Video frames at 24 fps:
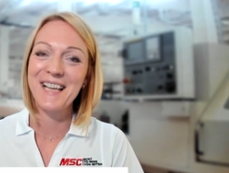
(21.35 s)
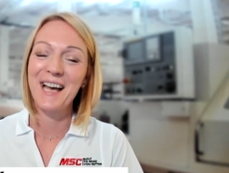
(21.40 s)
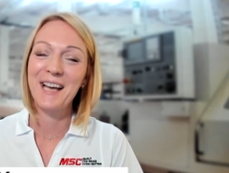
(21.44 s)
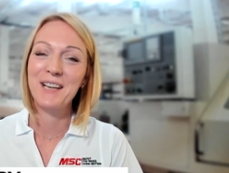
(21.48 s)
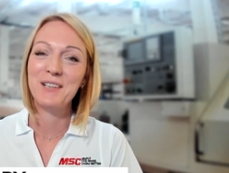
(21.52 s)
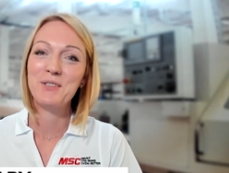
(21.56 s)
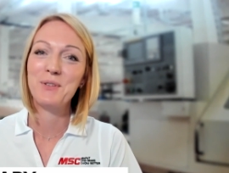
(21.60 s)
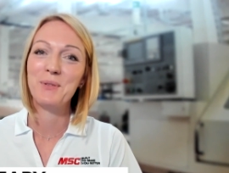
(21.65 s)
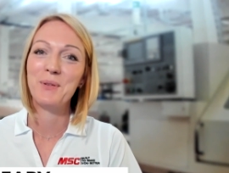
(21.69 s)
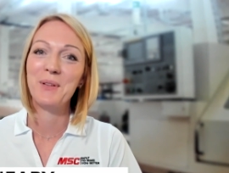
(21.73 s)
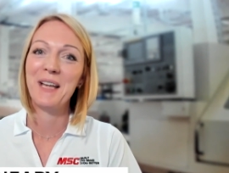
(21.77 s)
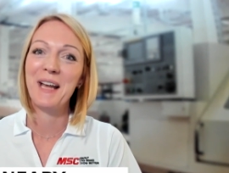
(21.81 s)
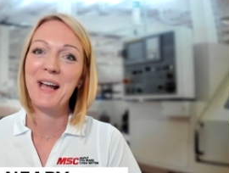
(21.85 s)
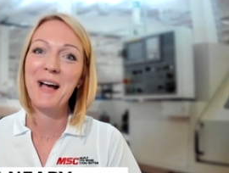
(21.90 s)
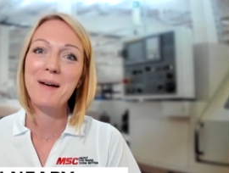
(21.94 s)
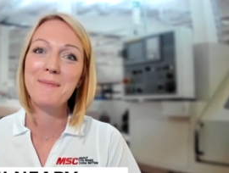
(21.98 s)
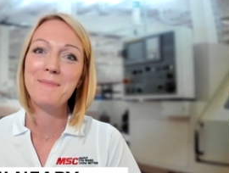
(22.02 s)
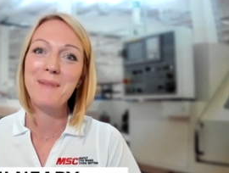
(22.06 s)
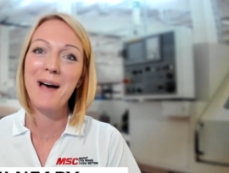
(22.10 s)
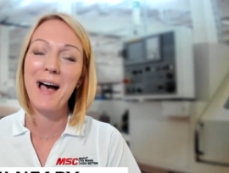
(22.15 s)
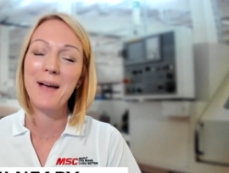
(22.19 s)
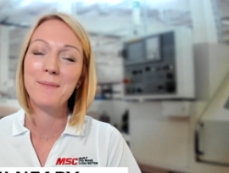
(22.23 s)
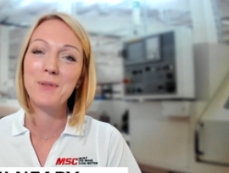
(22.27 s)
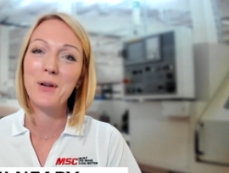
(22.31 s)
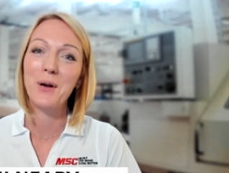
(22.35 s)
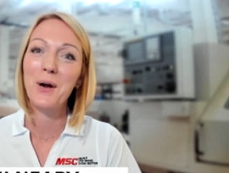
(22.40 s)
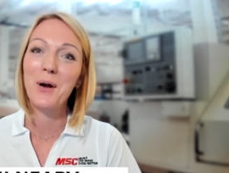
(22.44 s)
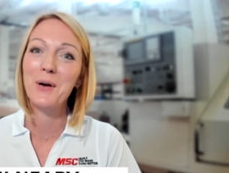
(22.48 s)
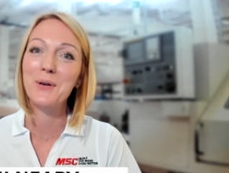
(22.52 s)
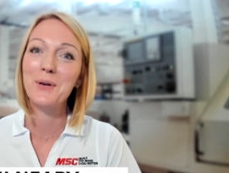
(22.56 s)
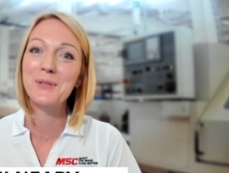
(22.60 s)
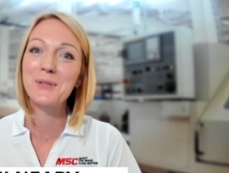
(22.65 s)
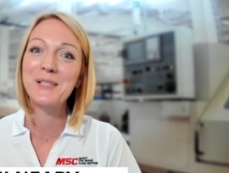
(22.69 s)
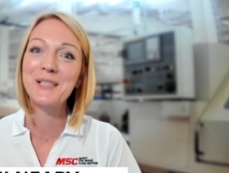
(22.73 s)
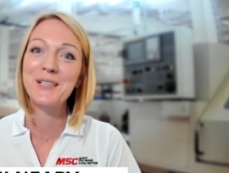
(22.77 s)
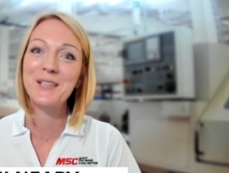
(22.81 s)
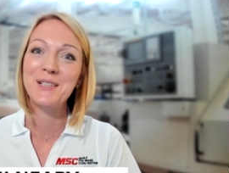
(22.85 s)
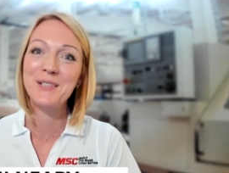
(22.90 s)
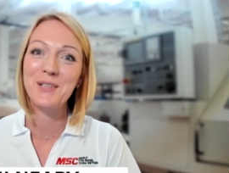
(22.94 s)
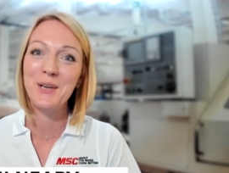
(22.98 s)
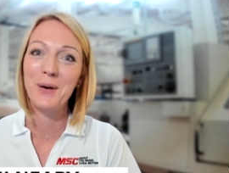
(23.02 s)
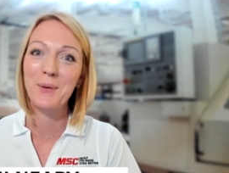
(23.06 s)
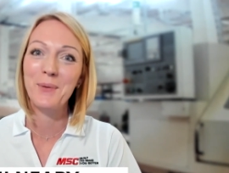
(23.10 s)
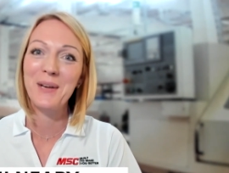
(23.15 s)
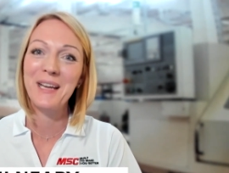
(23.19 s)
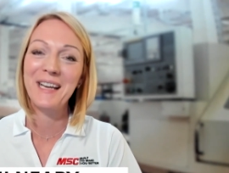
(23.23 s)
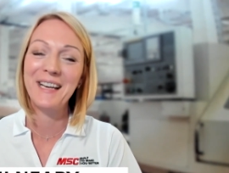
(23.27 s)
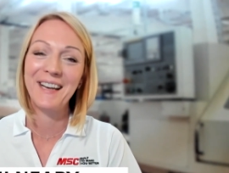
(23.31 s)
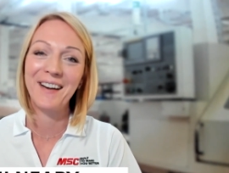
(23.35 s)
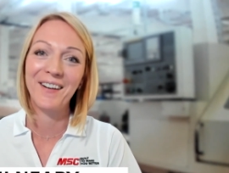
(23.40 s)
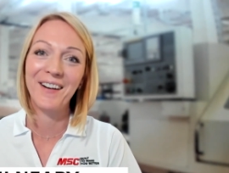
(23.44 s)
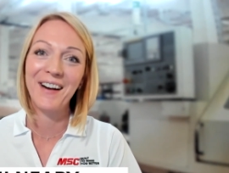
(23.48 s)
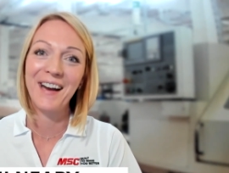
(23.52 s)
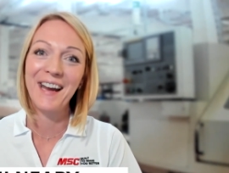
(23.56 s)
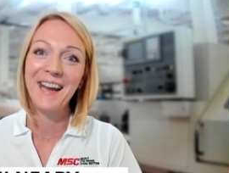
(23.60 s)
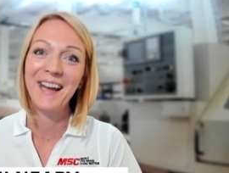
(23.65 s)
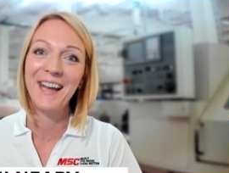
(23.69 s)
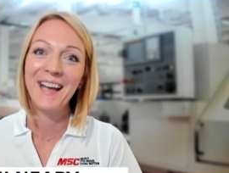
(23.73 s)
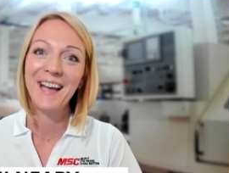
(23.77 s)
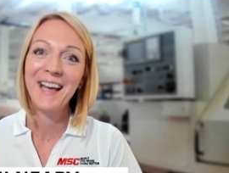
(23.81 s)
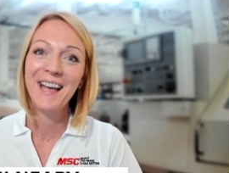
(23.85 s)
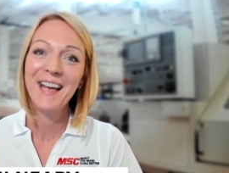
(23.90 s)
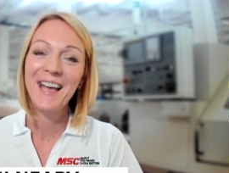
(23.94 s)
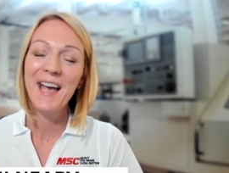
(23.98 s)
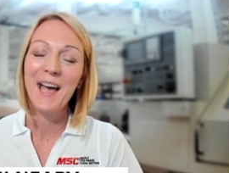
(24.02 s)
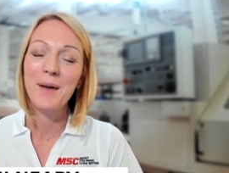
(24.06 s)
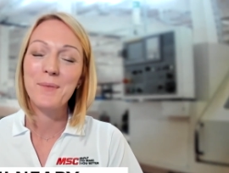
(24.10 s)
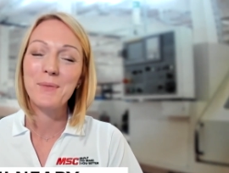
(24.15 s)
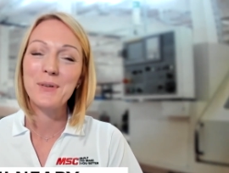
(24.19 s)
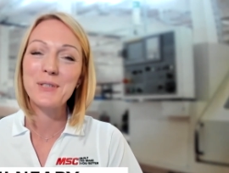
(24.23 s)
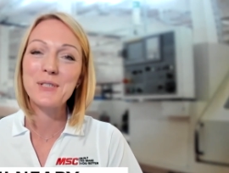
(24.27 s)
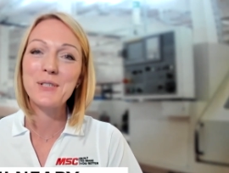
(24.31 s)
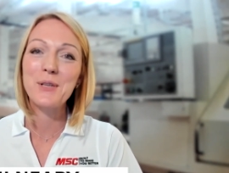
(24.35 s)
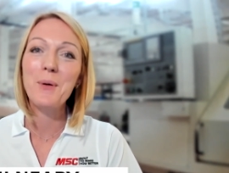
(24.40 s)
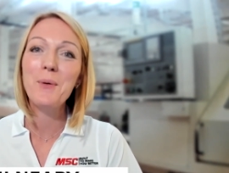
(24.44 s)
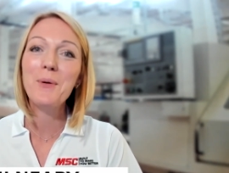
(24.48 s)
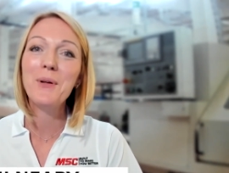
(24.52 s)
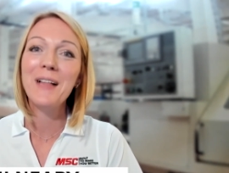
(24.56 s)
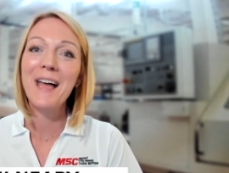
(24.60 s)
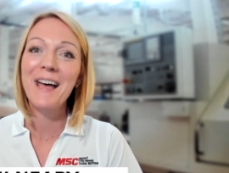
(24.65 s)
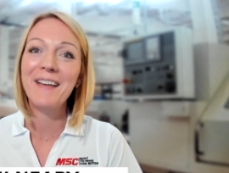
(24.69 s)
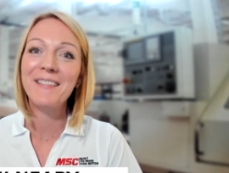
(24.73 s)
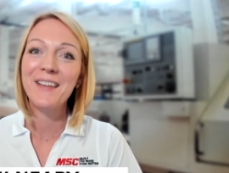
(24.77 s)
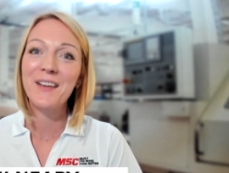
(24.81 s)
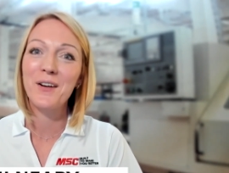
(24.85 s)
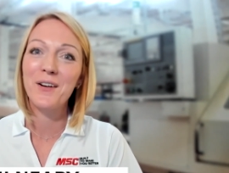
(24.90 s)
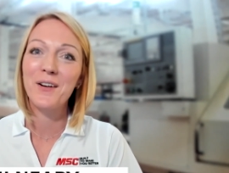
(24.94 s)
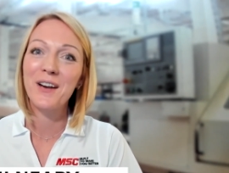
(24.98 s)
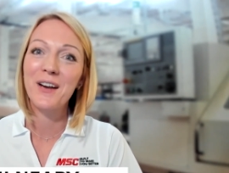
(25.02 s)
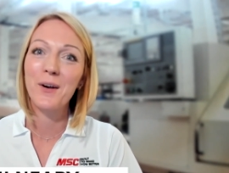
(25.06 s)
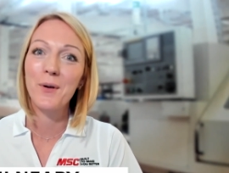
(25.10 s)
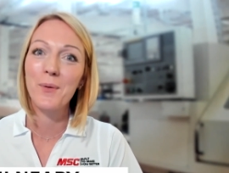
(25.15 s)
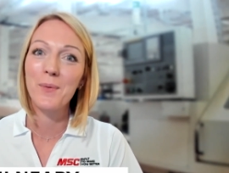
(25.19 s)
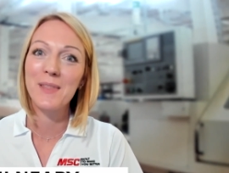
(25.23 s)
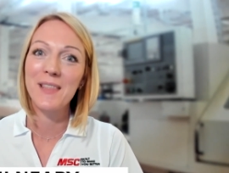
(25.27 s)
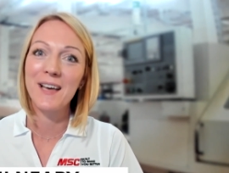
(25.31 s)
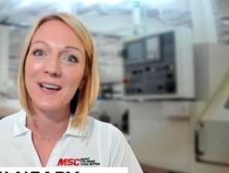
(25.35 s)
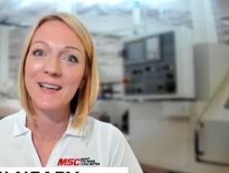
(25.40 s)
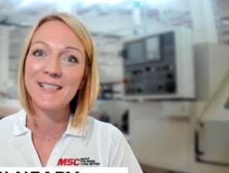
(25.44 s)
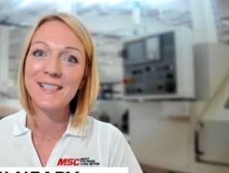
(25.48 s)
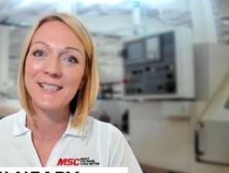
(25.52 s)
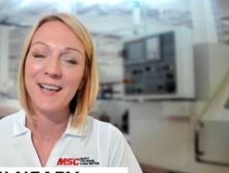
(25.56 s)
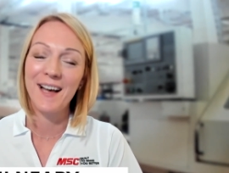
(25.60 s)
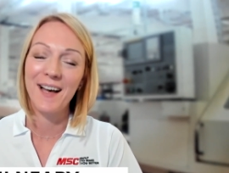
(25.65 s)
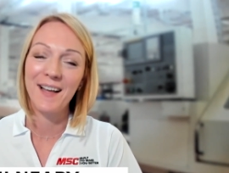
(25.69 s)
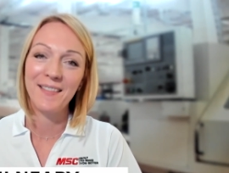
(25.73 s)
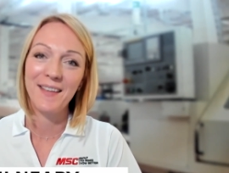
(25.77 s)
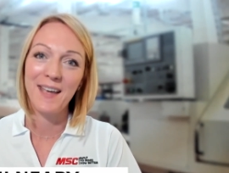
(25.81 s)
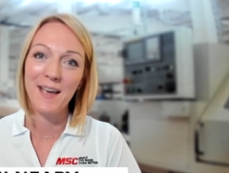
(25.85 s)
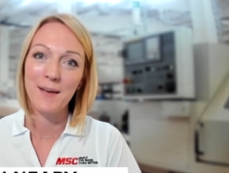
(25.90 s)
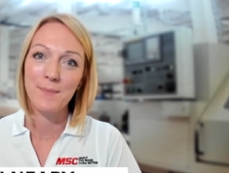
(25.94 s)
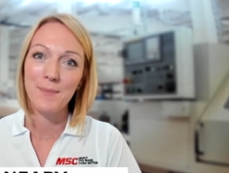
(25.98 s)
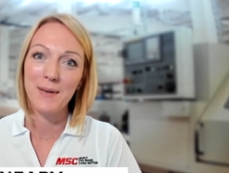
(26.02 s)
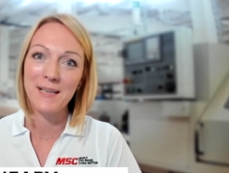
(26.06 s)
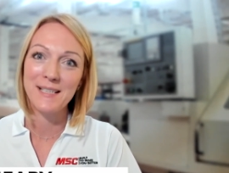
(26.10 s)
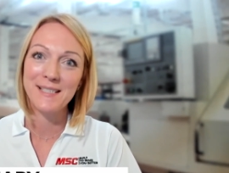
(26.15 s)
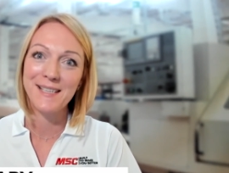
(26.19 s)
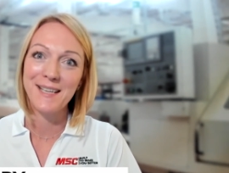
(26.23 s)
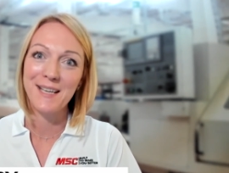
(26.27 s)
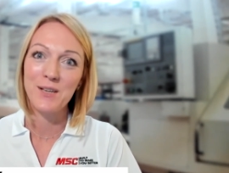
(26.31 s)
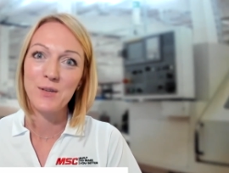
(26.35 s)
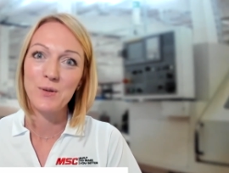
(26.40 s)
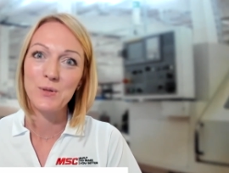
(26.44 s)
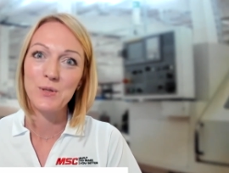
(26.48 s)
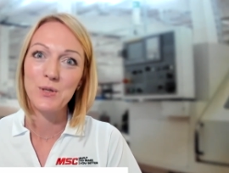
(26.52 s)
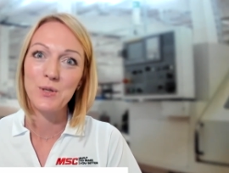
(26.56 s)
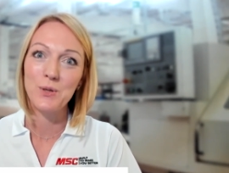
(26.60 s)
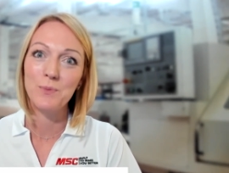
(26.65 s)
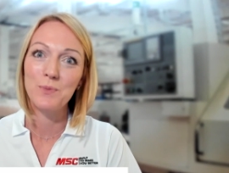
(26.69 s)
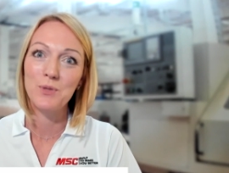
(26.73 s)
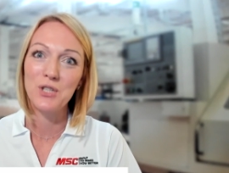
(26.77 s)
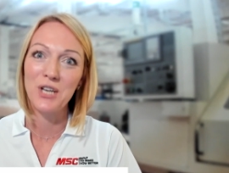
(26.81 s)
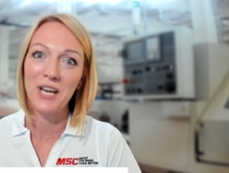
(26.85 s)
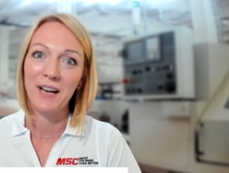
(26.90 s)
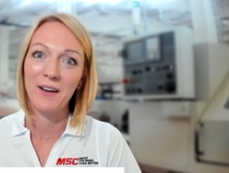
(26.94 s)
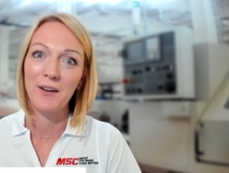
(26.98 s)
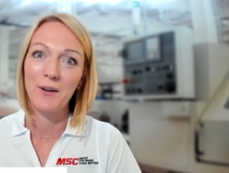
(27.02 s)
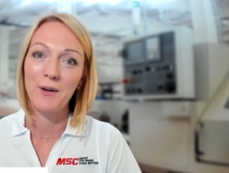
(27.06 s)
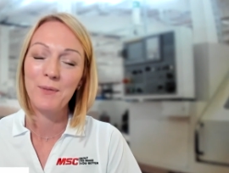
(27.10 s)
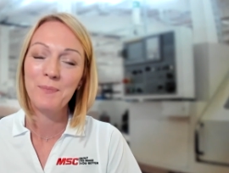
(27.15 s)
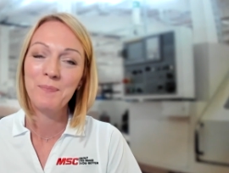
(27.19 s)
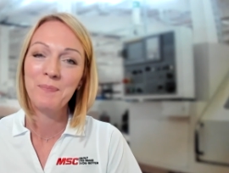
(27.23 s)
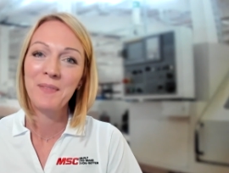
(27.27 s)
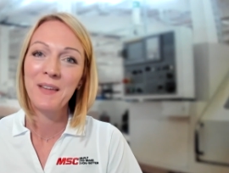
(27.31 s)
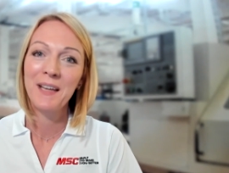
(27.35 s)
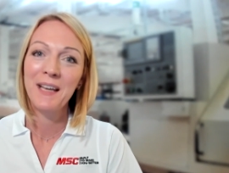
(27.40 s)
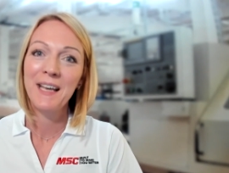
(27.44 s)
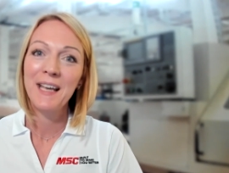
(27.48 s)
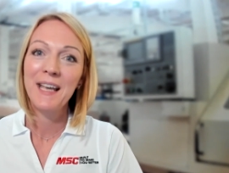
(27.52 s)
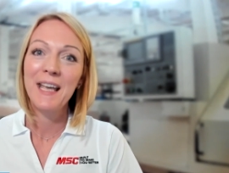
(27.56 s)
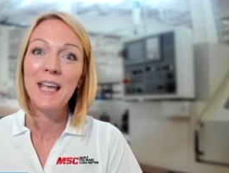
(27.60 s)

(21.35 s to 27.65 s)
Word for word: us on Tooling Up. I'm your host, Toni Neary, and we're so glad that you're here with us on the MSC YouTube channel.